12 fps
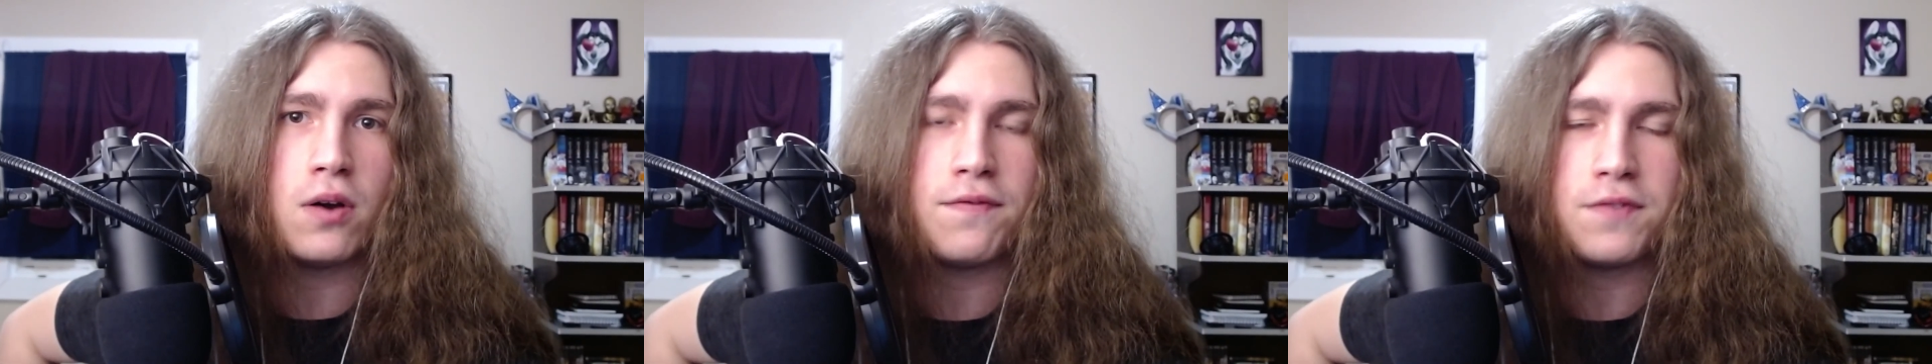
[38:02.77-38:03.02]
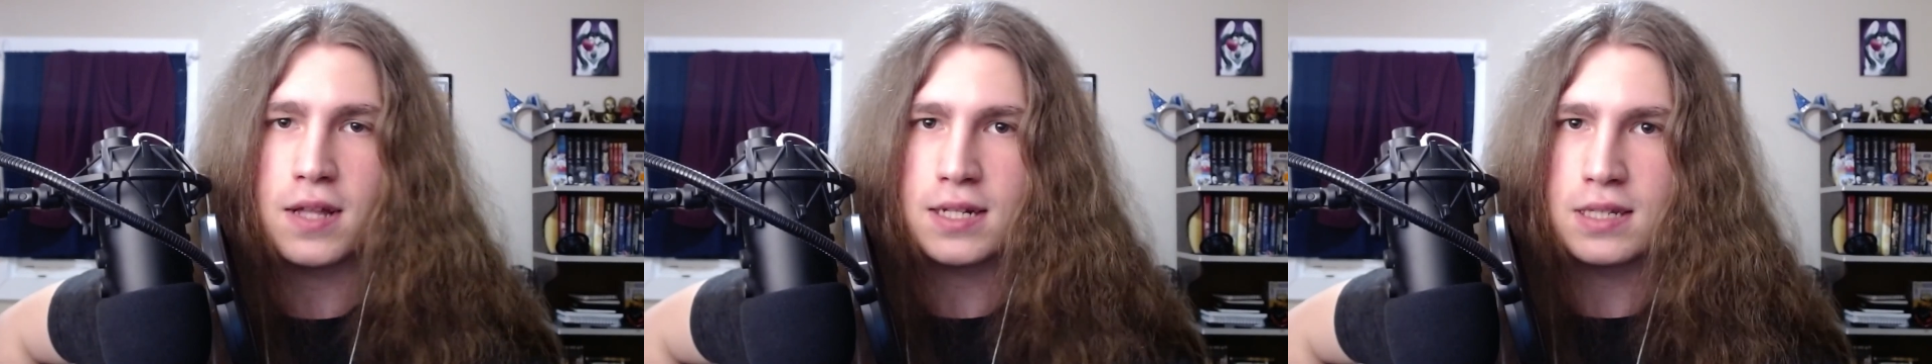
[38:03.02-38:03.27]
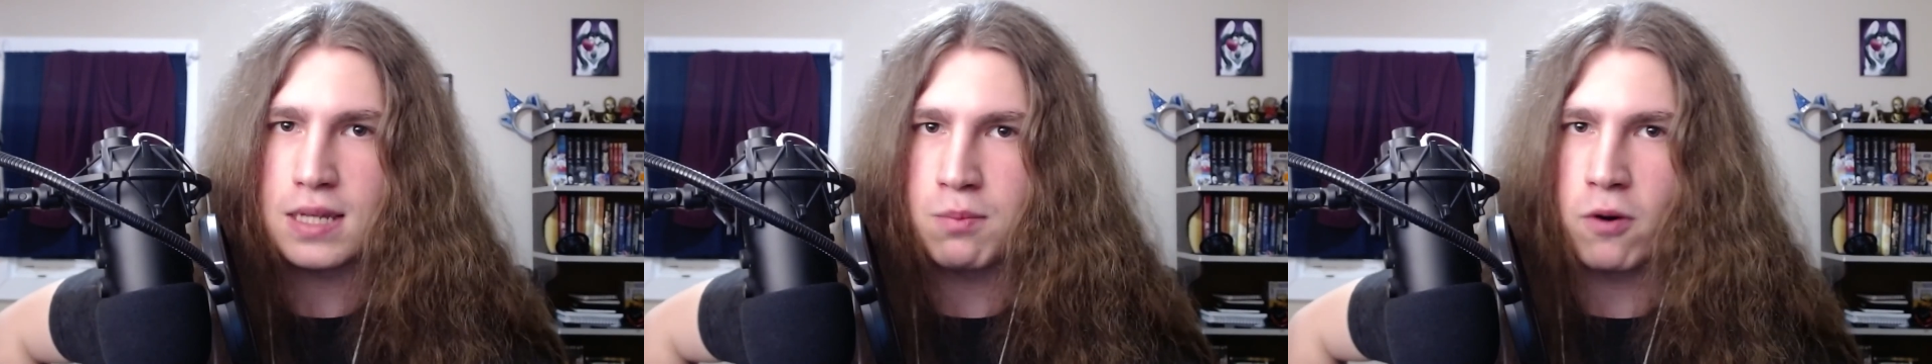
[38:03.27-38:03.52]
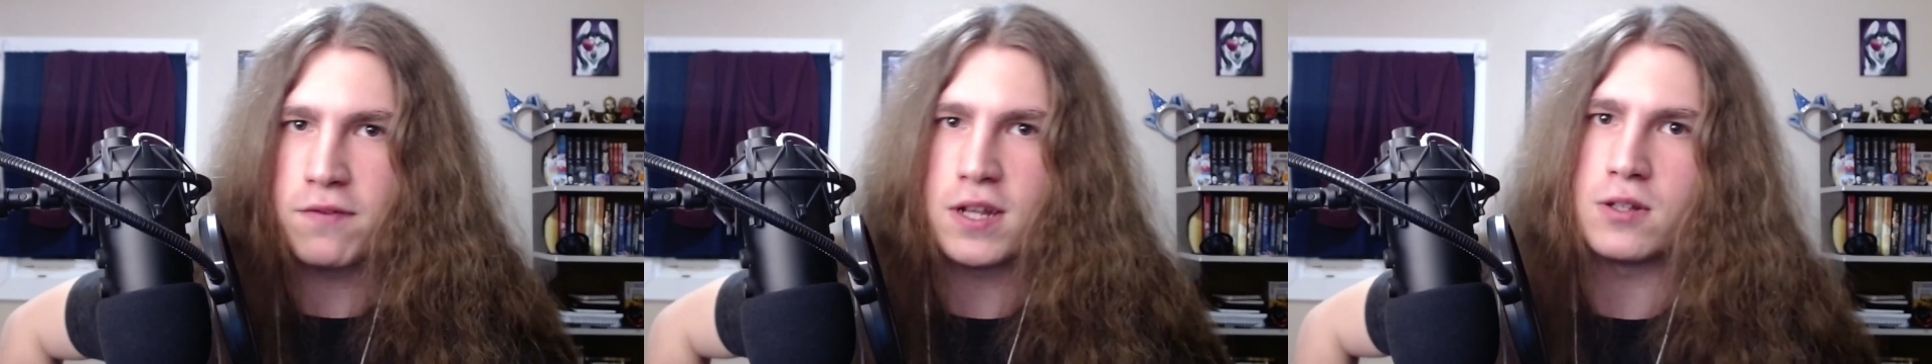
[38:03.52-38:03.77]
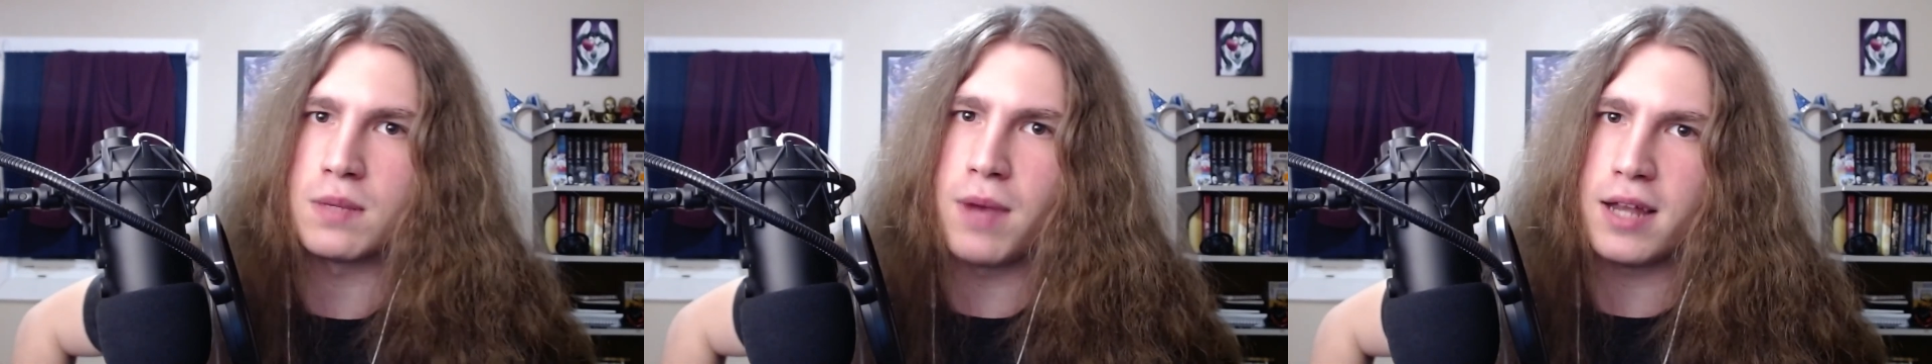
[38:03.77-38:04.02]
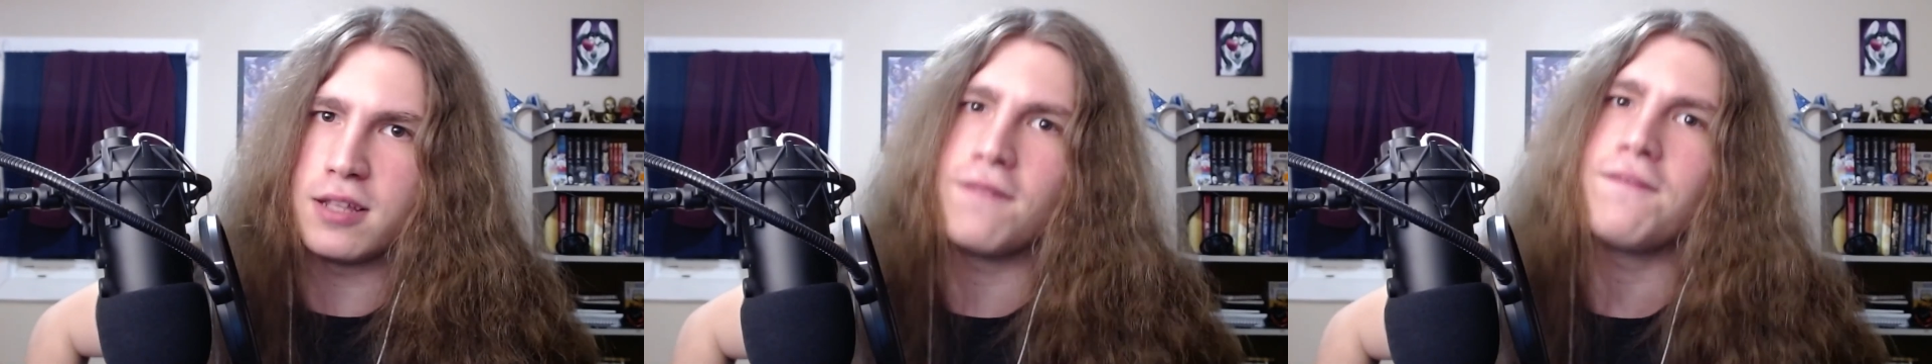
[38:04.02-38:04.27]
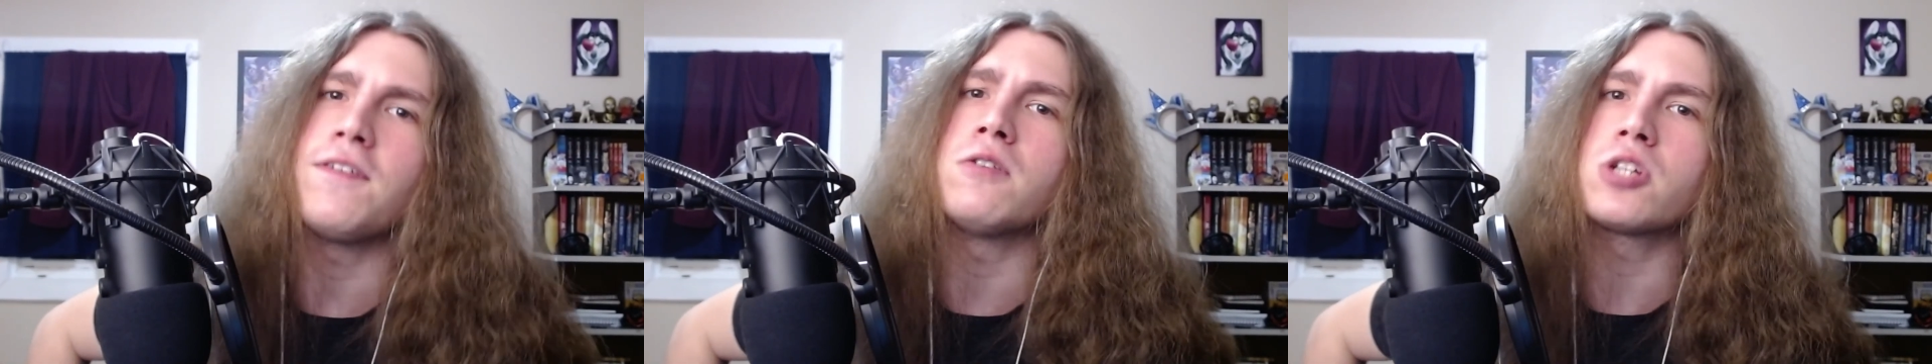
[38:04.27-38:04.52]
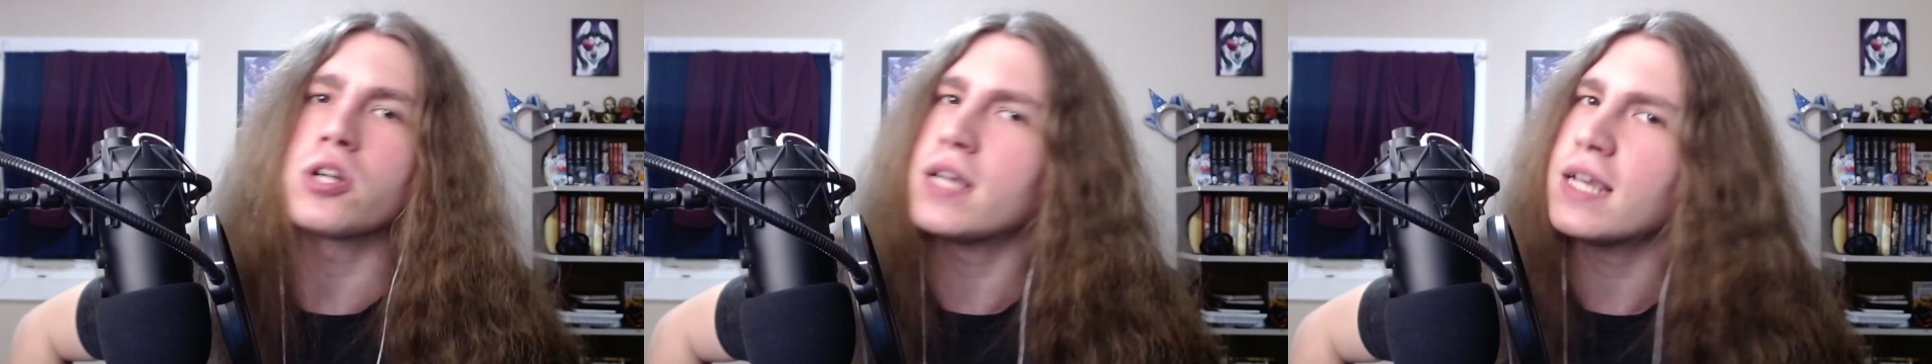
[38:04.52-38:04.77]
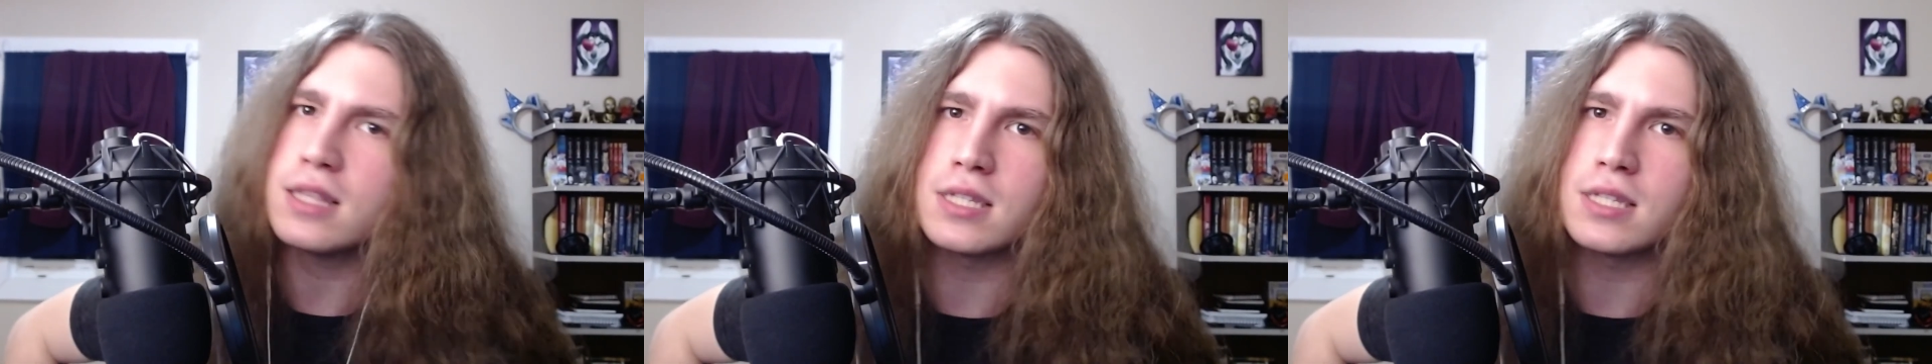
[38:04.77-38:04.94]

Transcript: If you'd like to see more videos of mine in the future, hit the